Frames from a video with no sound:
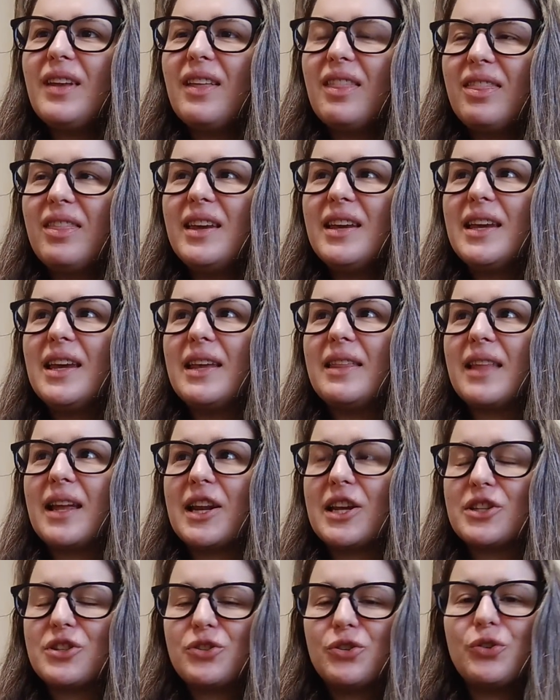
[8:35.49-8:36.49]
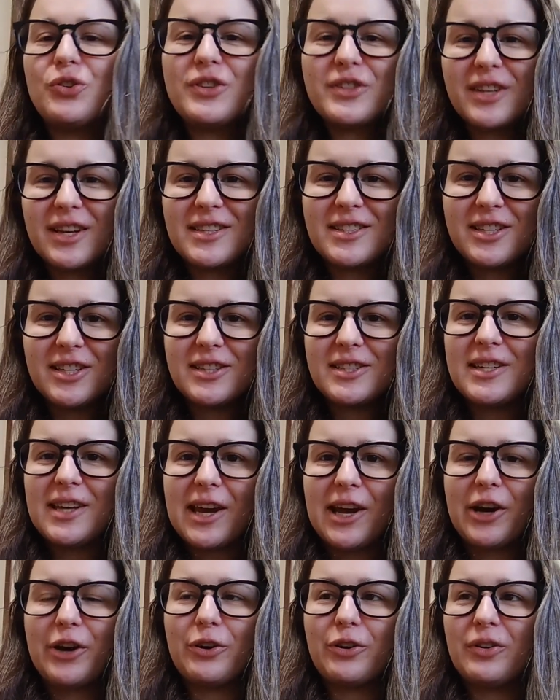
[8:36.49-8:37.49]
thinking that as soon as I sit
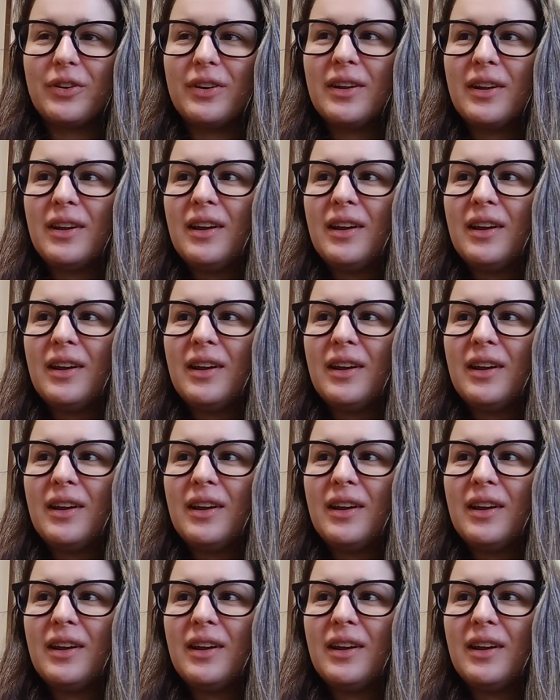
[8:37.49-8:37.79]
down,